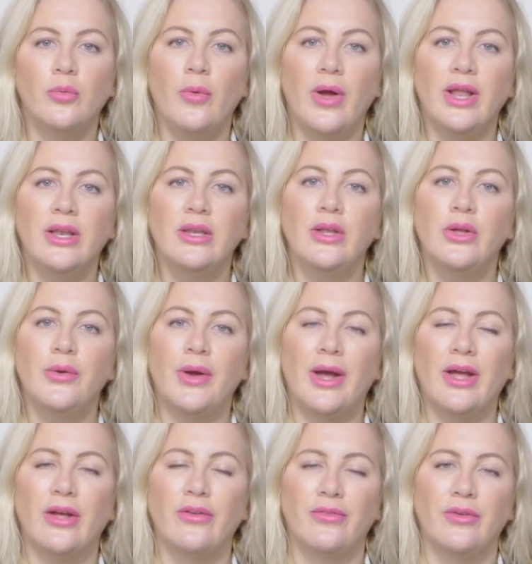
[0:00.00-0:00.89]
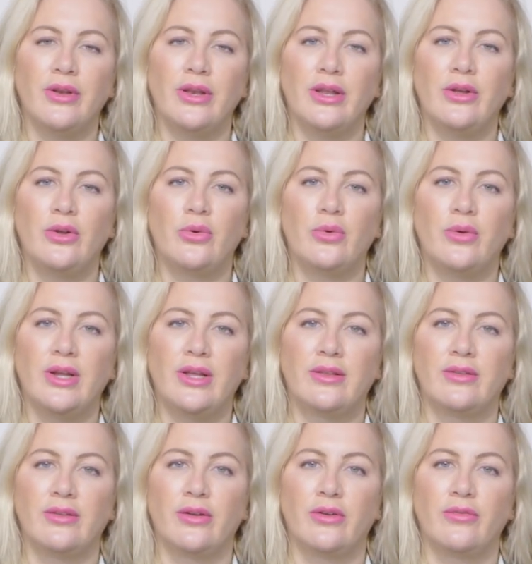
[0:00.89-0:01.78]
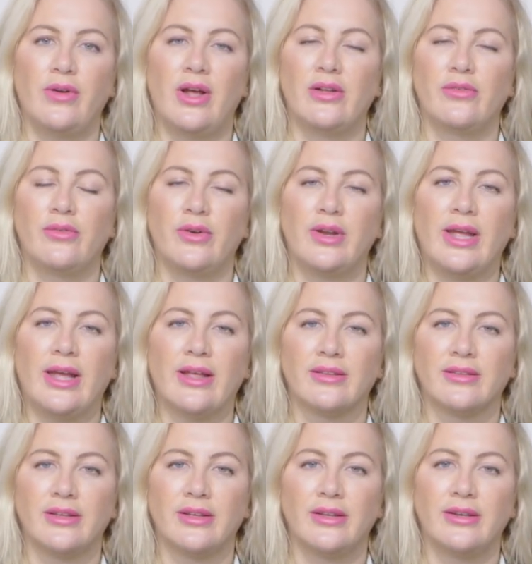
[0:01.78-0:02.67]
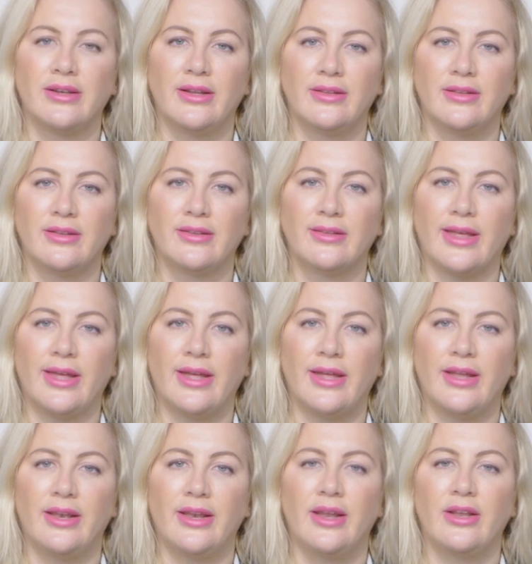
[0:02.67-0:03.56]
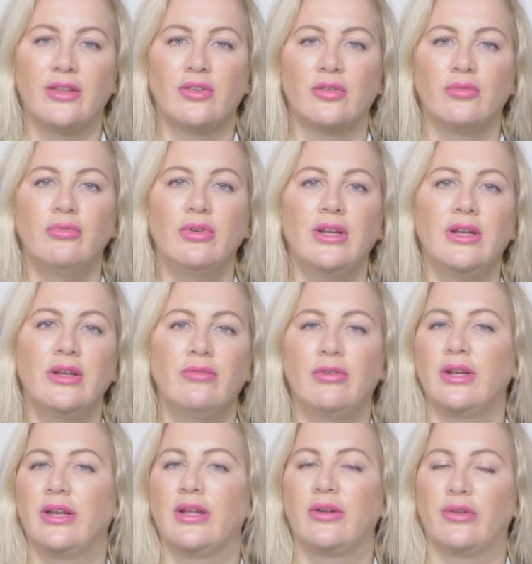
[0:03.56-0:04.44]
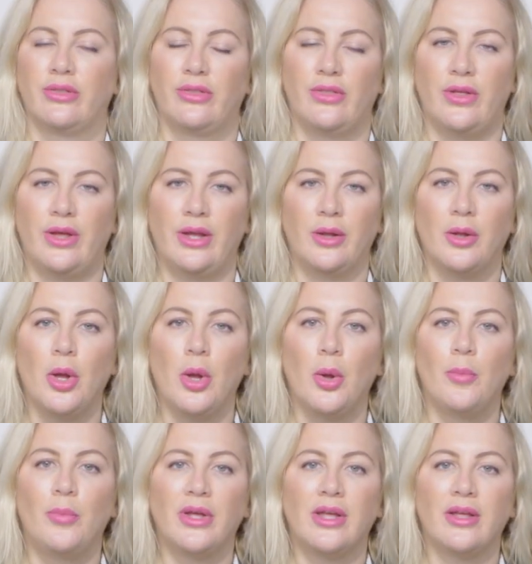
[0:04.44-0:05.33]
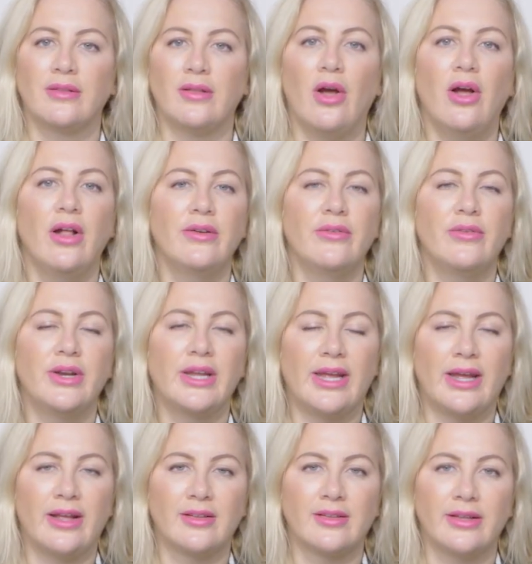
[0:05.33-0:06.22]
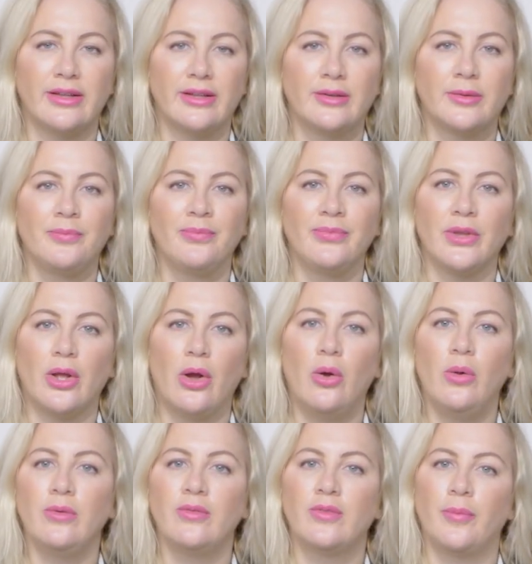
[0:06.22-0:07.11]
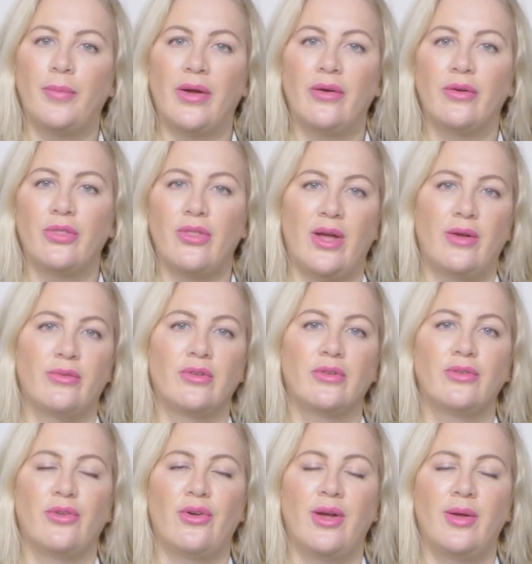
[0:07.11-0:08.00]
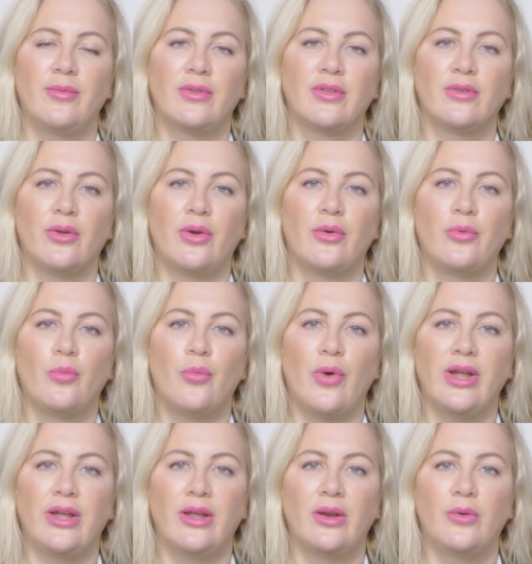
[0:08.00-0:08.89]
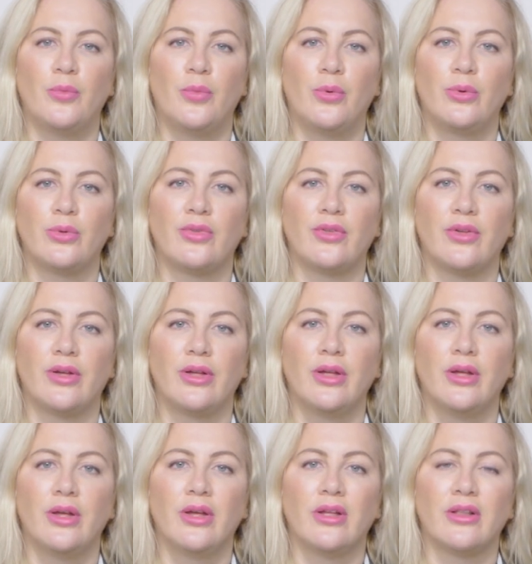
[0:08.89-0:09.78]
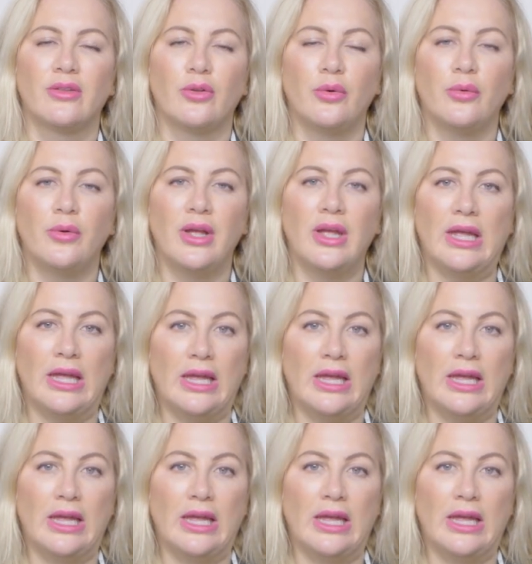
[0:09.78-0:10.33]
when you have an increase of hyaluronic acid in the skin, it's a really, really good thing, because hyaluronic acid holds about 1,000 times its own weight in water. So